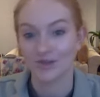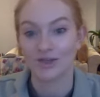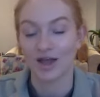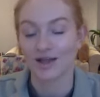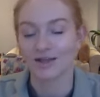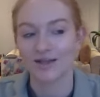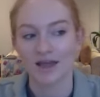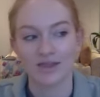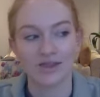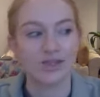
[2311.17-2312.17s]

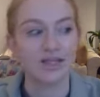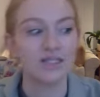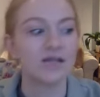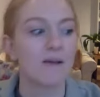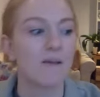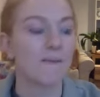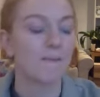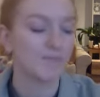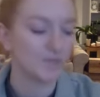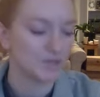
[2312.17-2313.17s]
that these
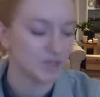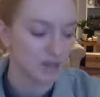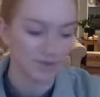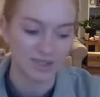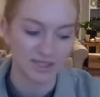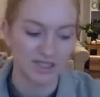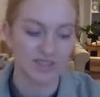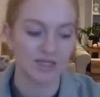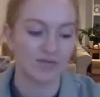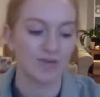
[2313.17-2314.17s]

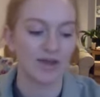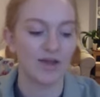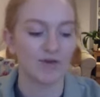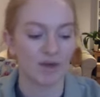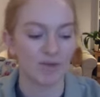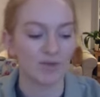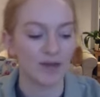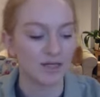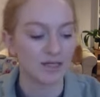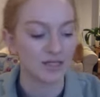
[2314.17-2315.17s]
substances can be incredible
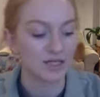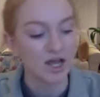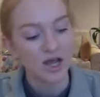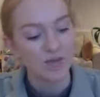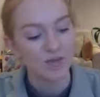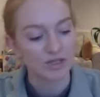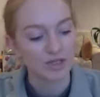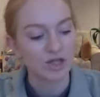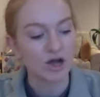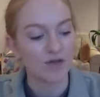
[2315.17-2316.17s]
medicines, but to
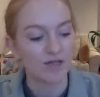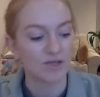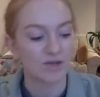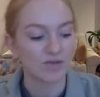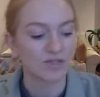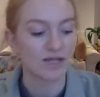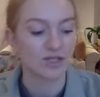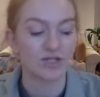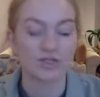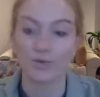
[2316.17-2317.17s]
start these
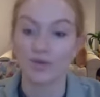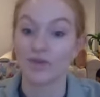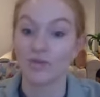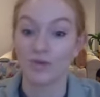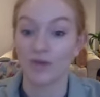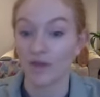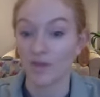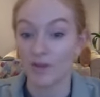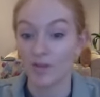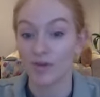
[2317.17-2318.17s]
conversations with other
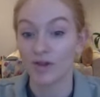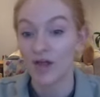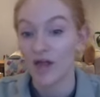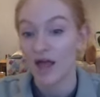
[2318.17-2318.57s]
people.